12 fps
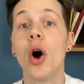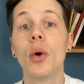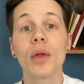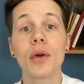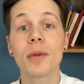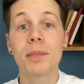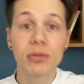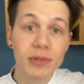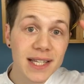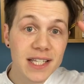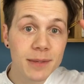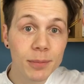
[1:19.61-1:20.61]
although the
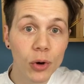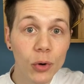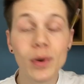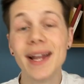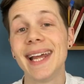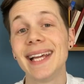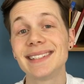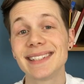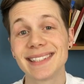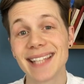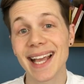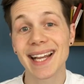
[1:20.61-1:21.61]
principle is
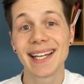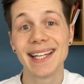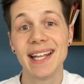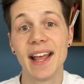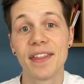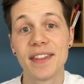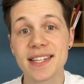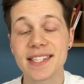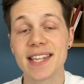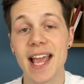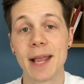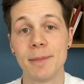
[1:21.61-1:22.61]
exactly the
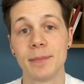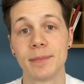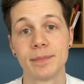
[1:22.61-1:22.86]
same.